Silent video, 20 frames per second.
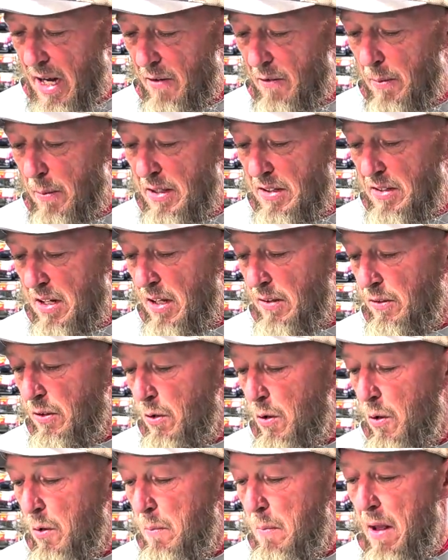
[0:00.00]
Everybody's got their
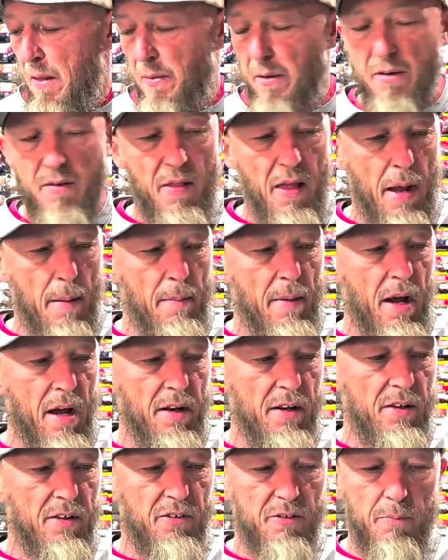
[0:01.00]
own method to that
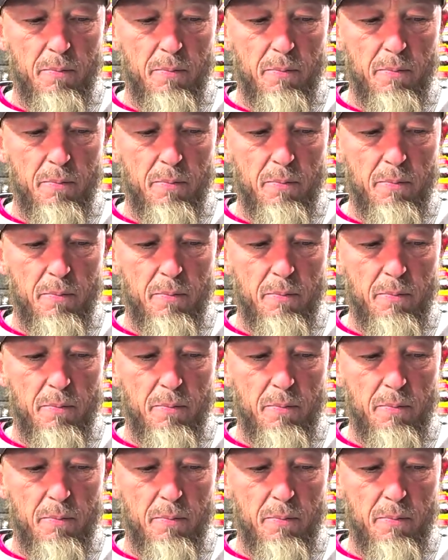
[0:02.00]
madness.